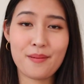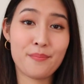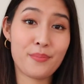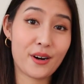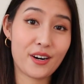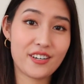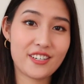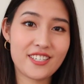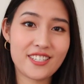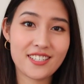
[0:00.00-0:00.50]
and
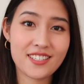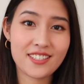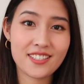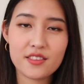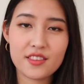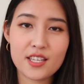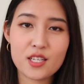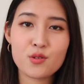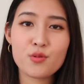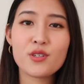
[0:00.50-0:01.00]
BART.
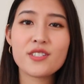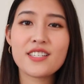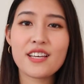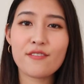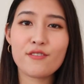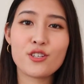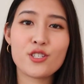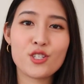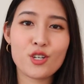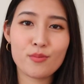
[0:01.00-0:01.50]
This will
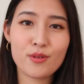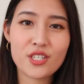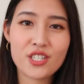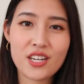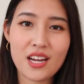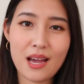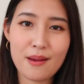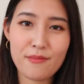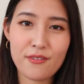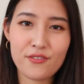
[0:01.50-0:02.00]
save you so much
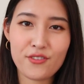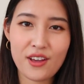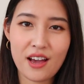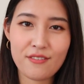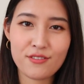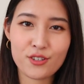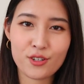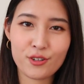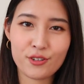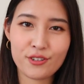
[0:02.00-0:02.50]
time if you
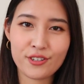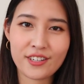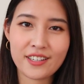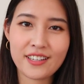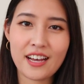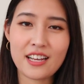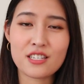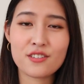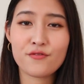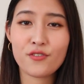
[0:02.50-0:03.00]
have to go to a
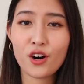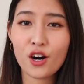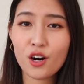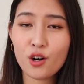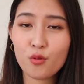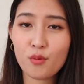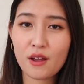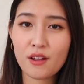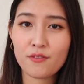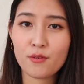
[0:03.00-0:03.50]
class
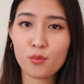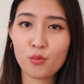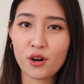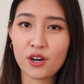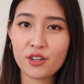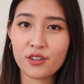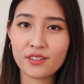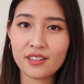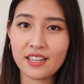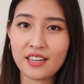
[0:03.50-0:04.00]
far away from where
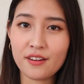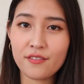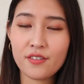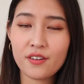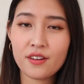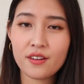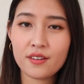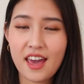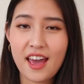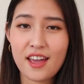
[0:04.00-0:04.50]
you live,
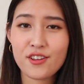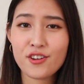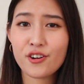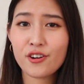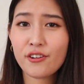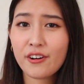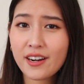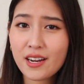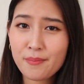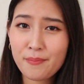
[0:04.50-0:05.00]
and
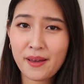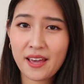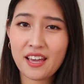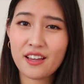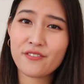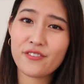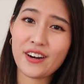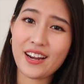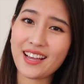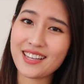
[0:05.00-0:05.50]
you're already
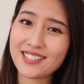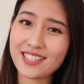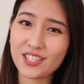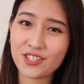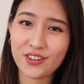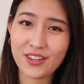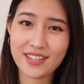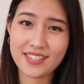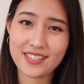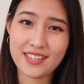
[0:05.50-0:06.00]
paying for AC
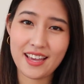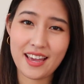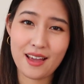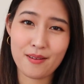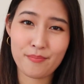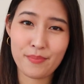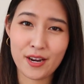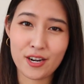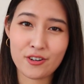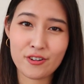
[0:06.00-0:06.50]
Transit
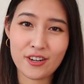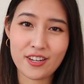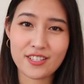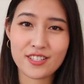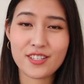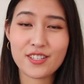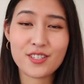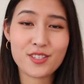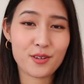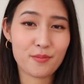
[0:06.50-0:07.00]
and Bear
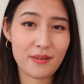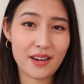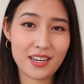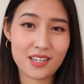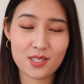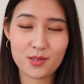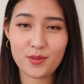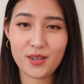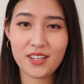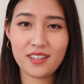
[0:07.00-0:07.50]
Transit, so might
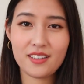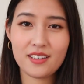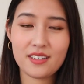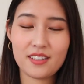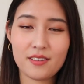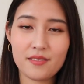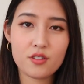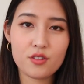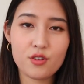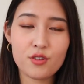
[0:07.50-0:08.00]
as well.
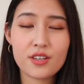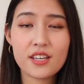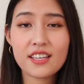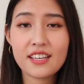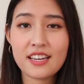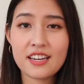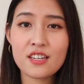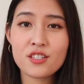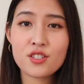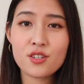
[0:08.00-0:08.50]
You can
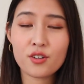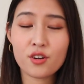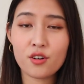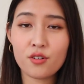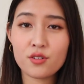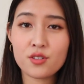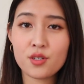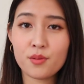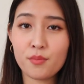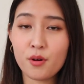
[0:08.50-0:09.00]
get it to
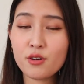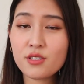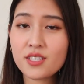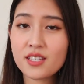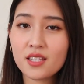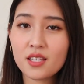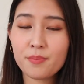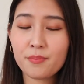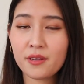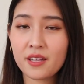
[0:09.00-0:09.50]
go to most
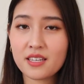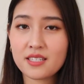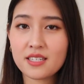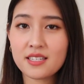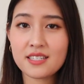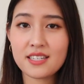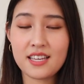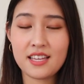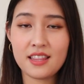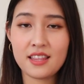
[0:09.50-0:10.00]
of the
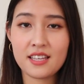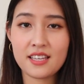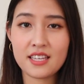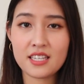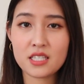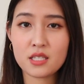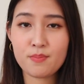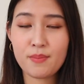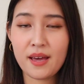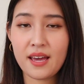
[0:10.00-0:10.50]
places in the
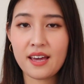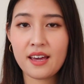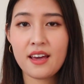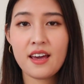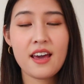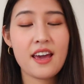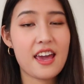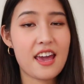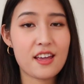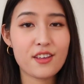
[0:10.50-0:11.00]
East Bay,
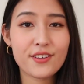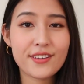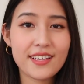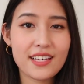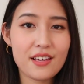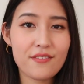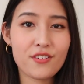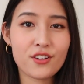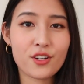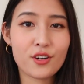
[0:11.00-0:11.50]
and you
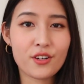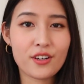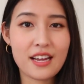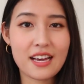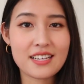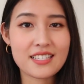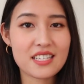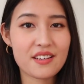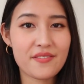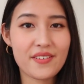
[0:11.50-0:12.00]
can even go to
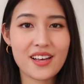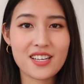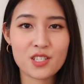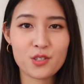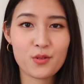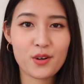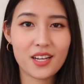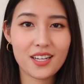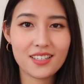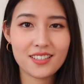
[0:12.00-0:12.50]
SF as
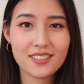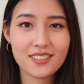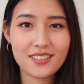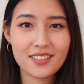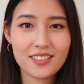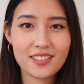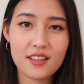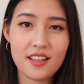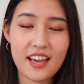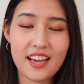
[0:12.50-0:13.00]
well.
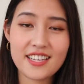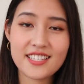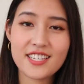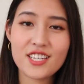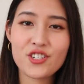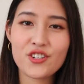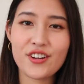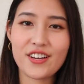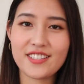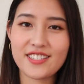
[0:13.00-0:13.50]

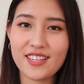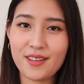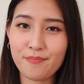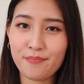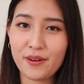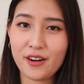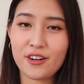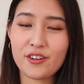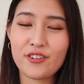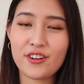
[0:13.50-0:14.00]
AC Transit and
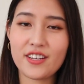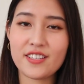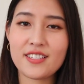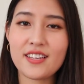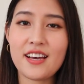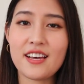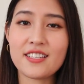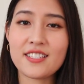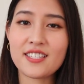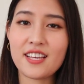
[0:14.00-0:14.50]
Bear
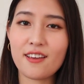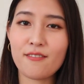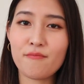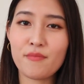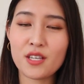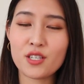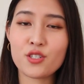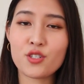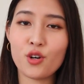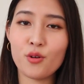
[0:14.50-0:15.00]
Transit has saved
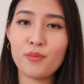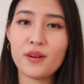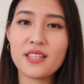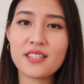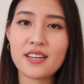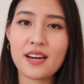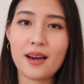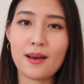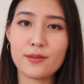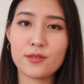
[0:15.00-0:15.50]
me so many
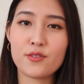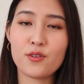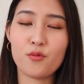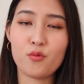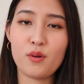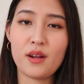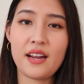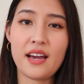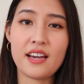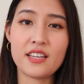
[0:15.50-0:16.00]
times from
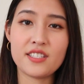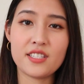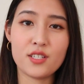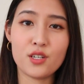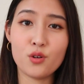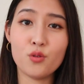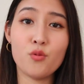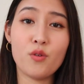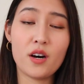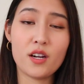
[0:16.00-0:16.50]
when I
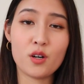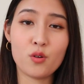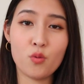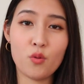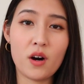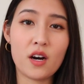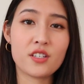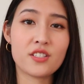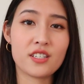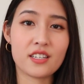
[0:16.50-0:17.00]
didn't want to
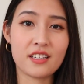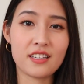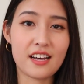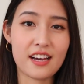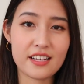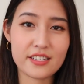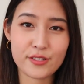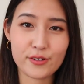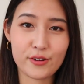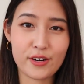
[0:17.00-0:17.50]
walk to
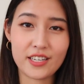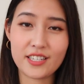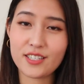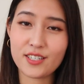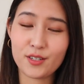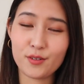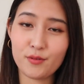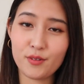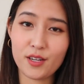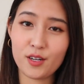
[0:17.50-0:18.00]
class or I
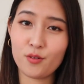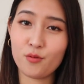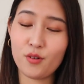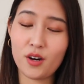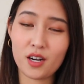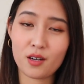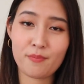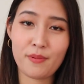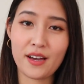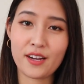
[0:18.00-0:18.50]
didn't want to
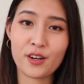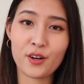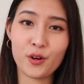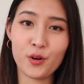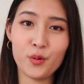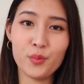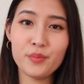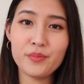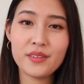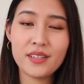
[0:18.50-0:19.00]
walk back
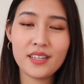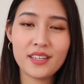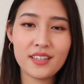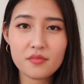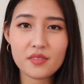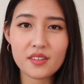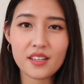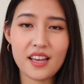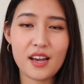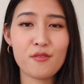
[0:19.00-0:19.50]
home.
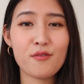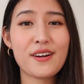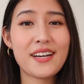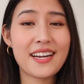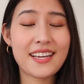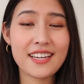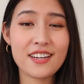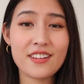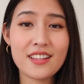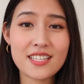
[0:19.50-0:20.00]
And when
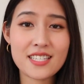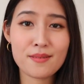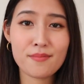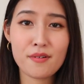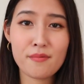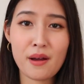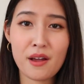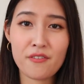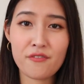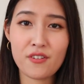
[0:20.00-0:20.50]
I hear that some
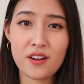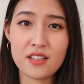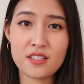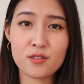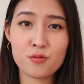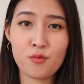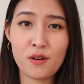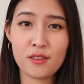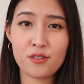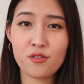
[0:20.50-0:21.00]
of my
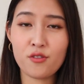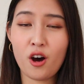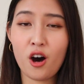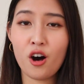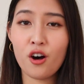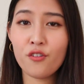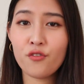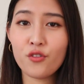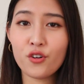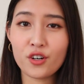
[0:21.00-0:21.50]
friends went
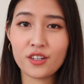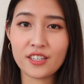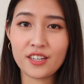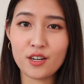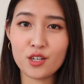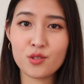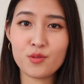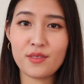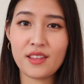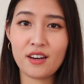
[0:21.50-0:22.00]
all four
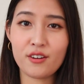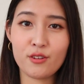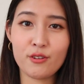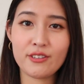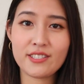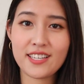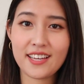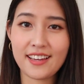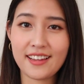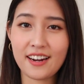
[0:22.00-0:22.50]
years without
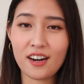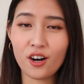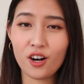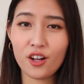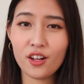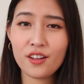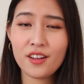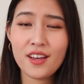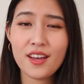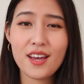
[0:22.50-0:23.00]
using it at
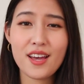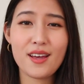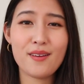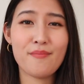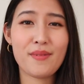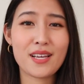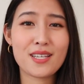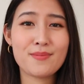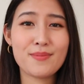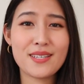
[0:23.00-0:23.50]
all, it
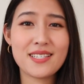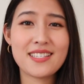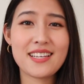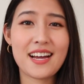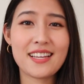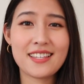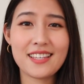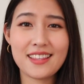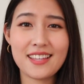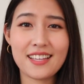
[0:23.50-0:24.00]
makes me
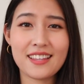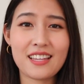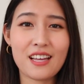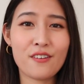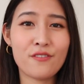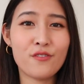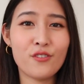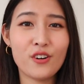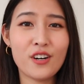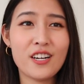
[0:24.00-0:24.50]
sad to think
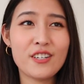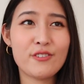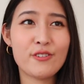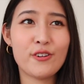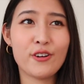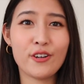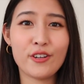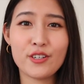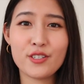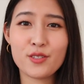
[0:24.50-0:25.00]
that
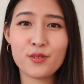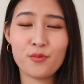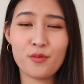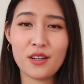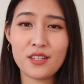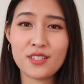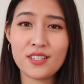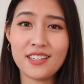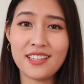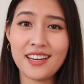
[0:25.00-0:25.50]
$400
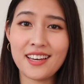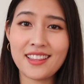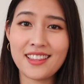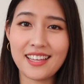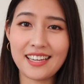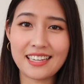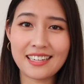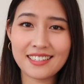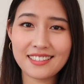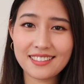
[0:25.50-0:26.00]
went to
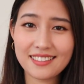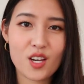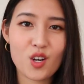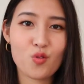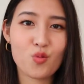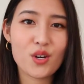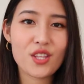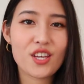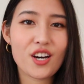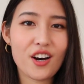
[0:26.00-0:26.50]
nothing.
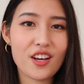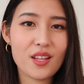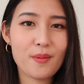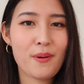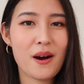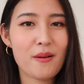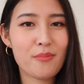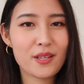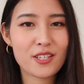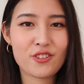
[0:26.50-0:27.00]
With all the
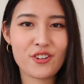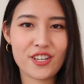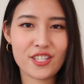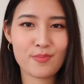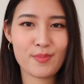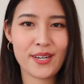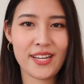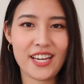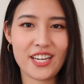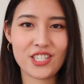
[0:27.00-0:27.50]
public
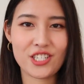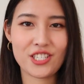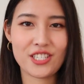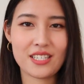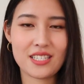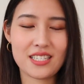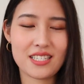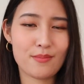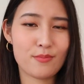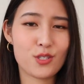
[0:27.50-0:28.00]
transportation
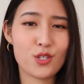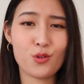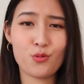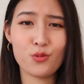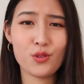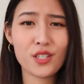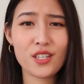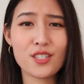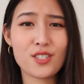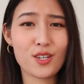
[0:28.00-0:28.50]
systems, you
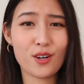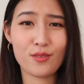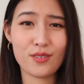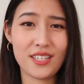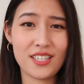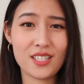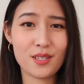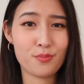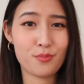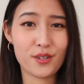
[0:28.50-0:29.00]
really don't
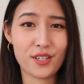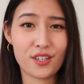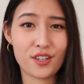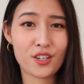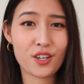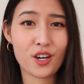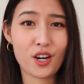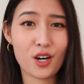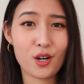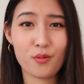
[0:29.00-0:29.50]
need to bring a
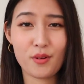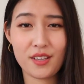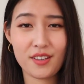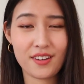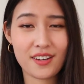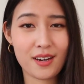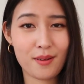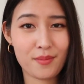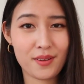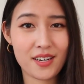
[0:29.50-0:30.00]
car when you
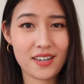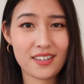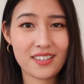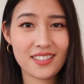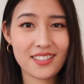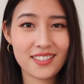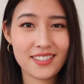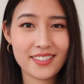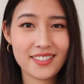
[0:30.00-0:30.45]
come here.